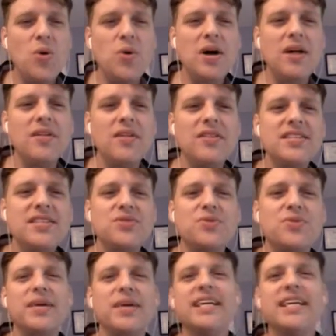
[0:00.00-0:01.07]
Well, this is
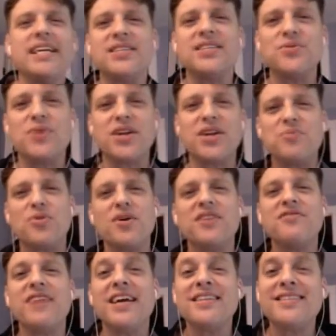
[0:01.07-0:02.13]
where we get into one of the more
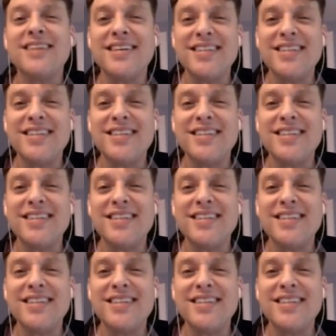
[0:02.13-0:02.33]
advanced